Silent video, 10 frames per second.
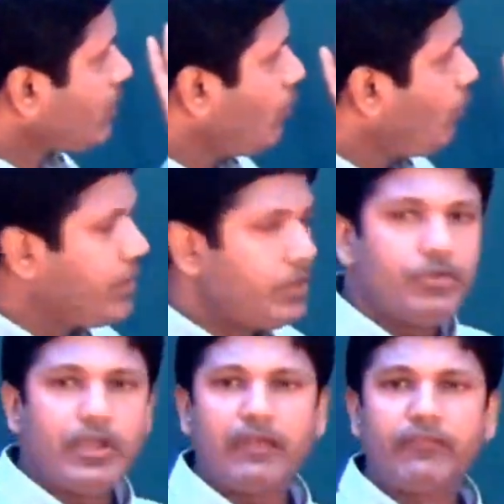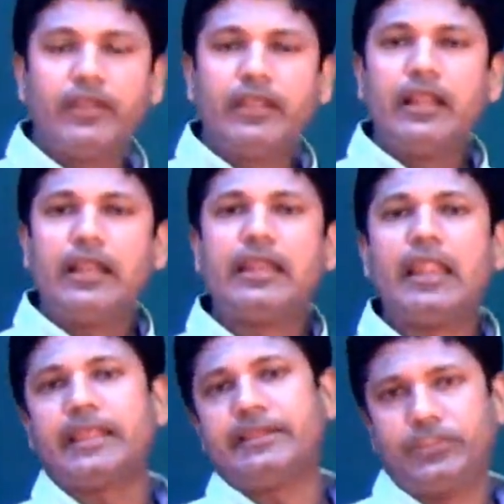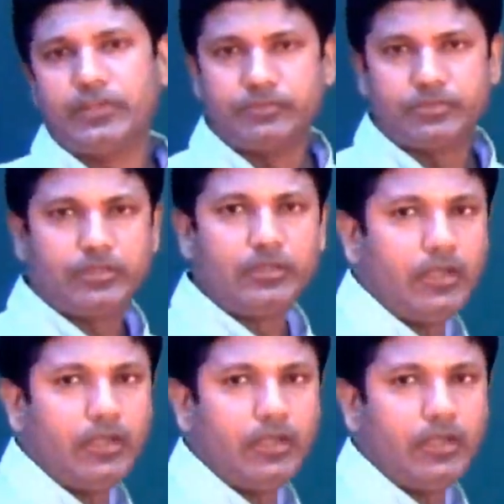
when you have like terms,